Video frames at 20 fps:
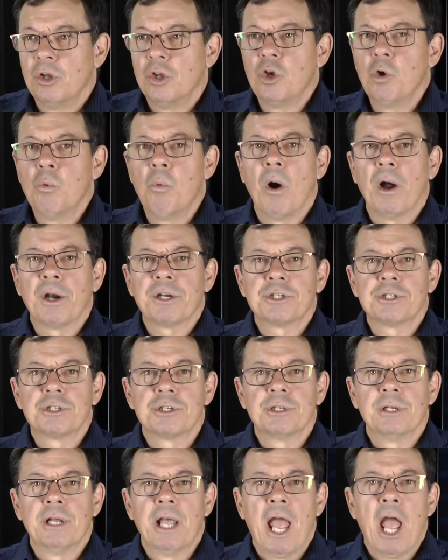You
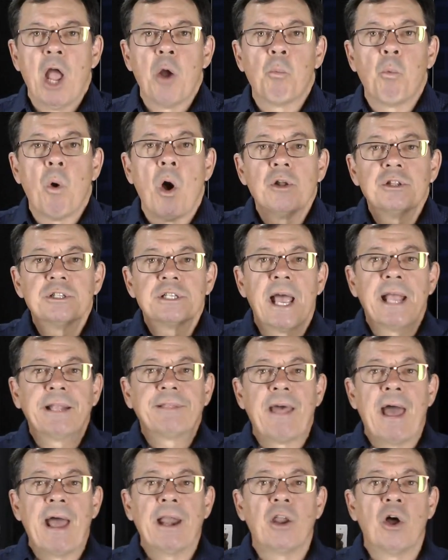watch. It won't take
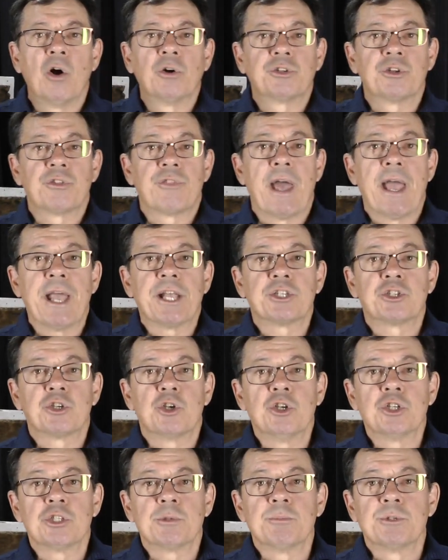that long till they
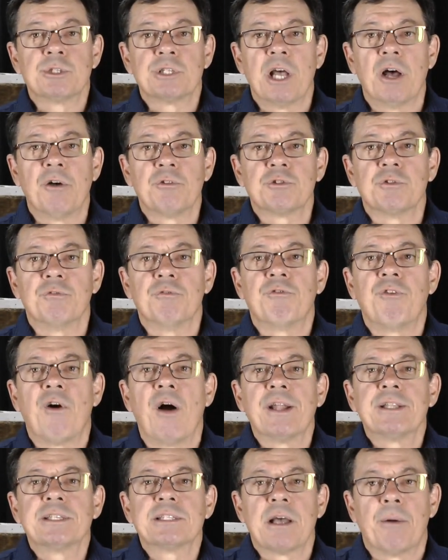excuse themselves and
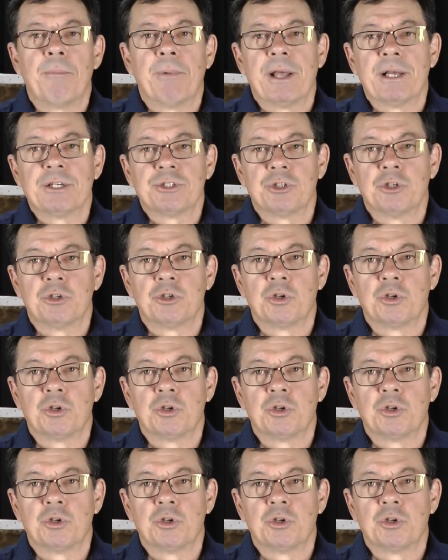find someone else to